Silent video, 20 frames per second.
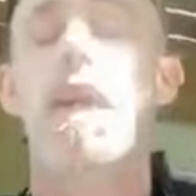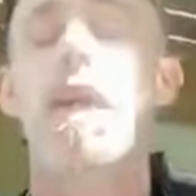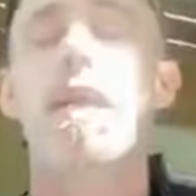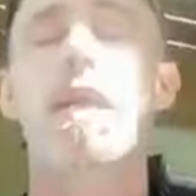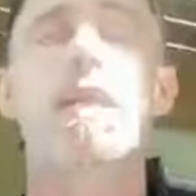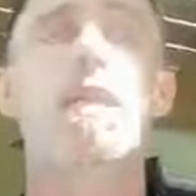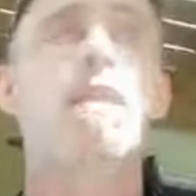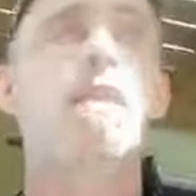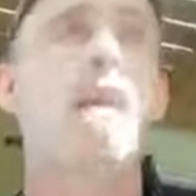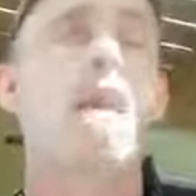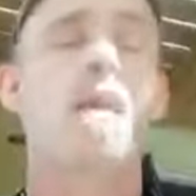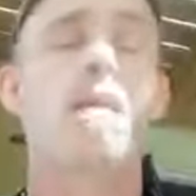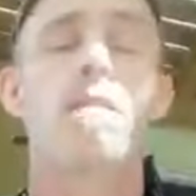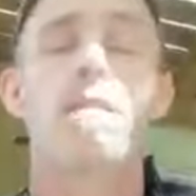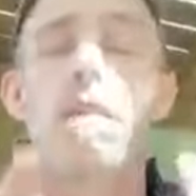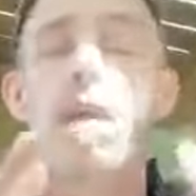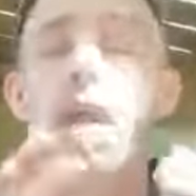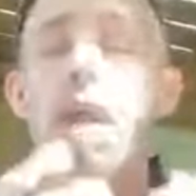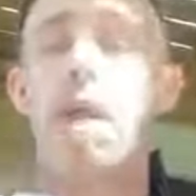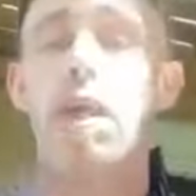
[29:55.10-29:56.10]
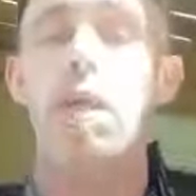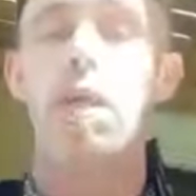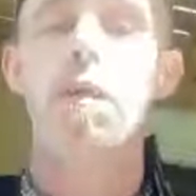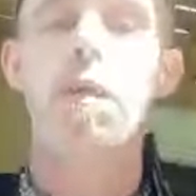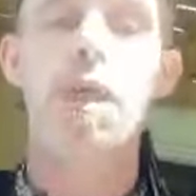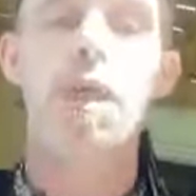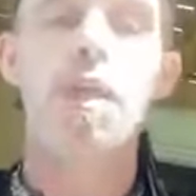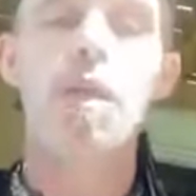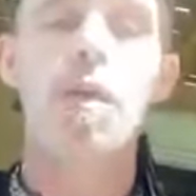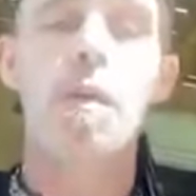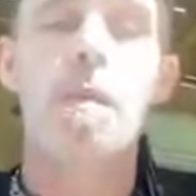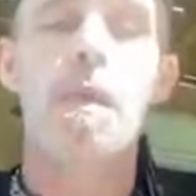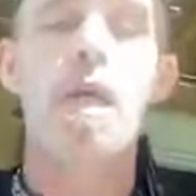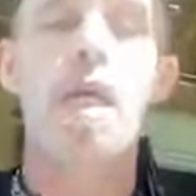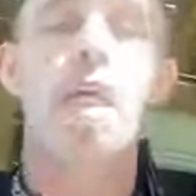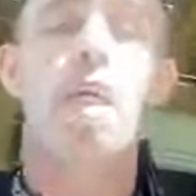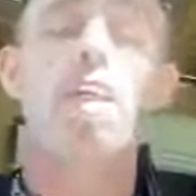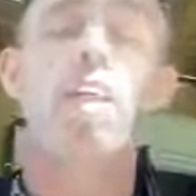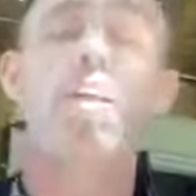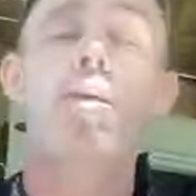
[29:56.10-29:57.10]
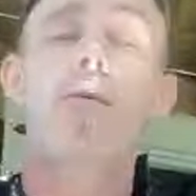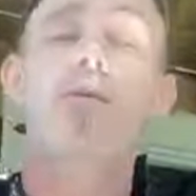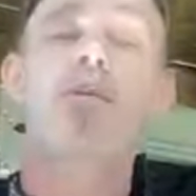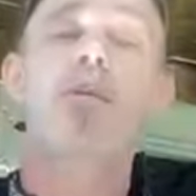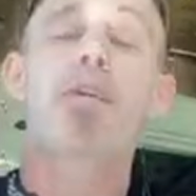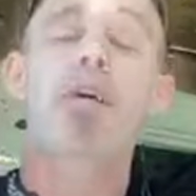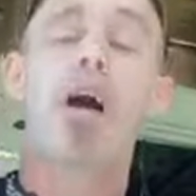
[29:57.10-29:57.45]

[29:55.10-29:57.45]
like I said, you can do me a huge